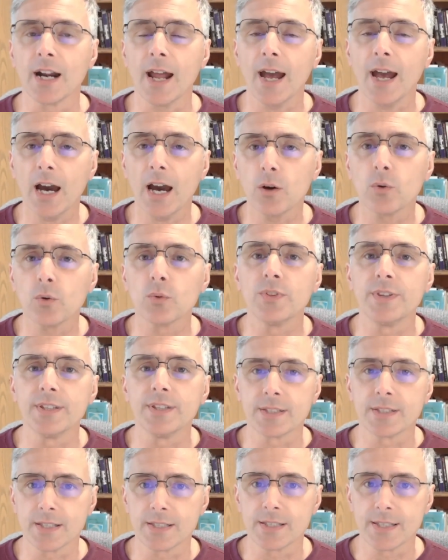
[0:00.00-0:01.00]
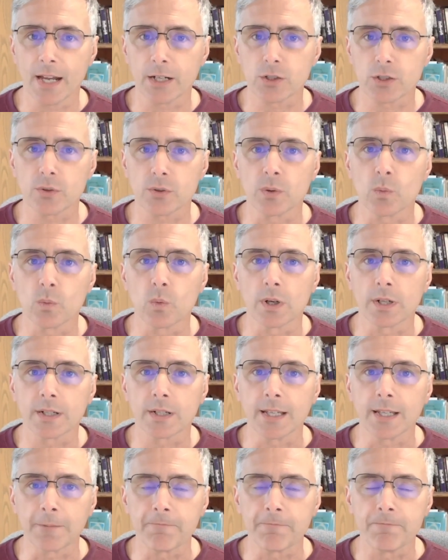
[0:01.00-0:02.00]
how this is actually
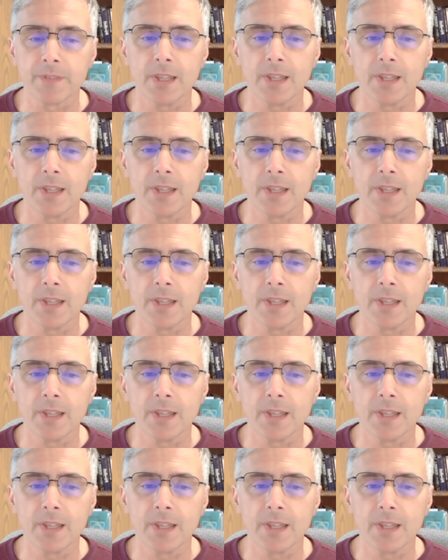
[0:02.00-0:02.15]
working.